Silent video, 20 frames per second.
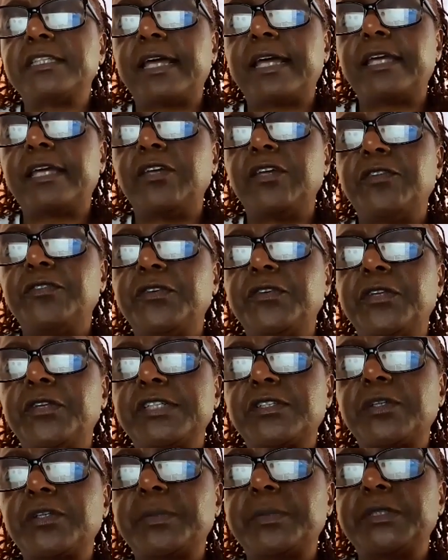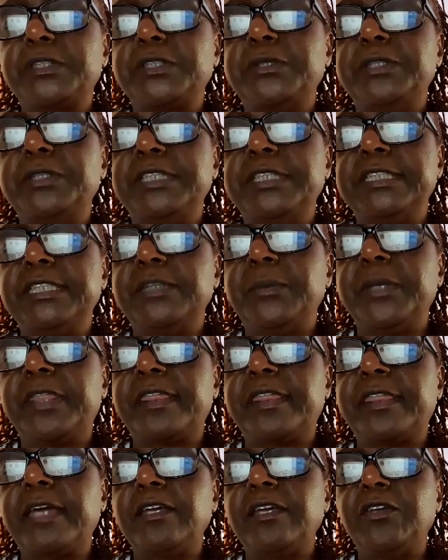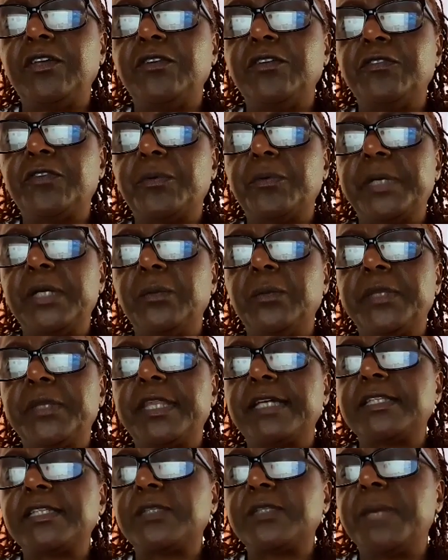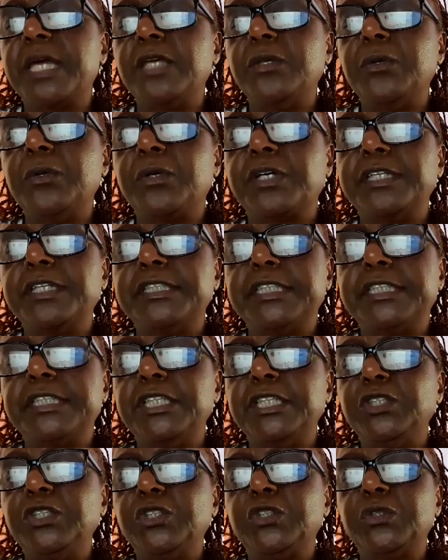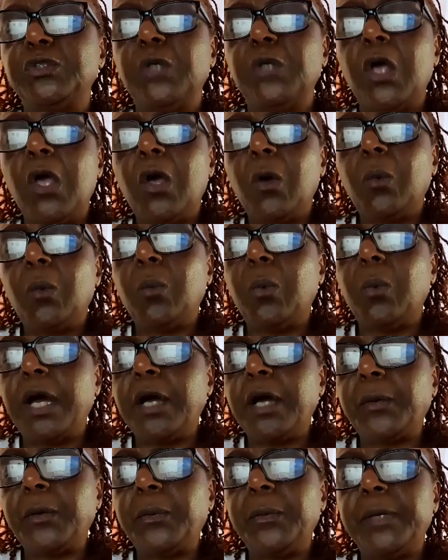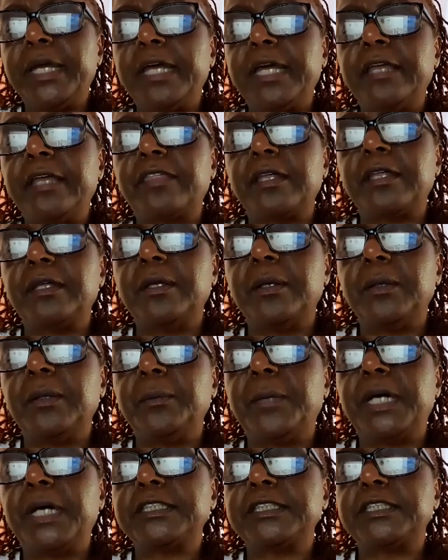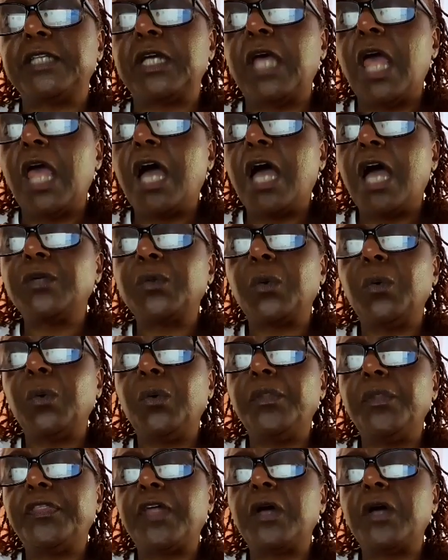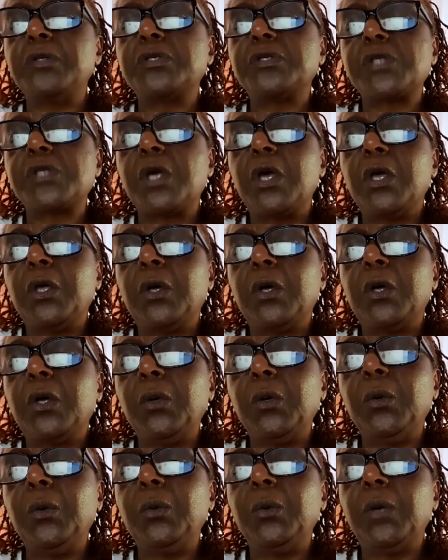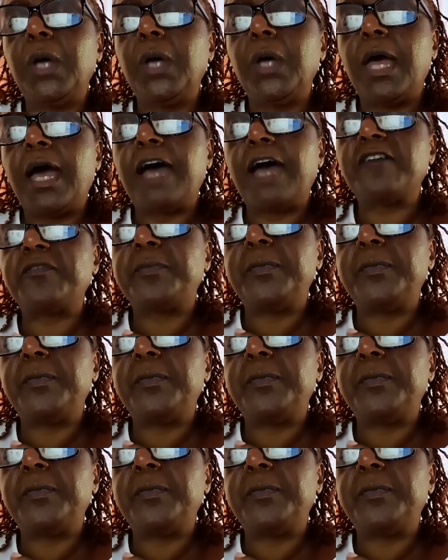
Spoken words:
thank you for this opportunity. We thank you for being with us. May you continue to work with Marcya and all those who have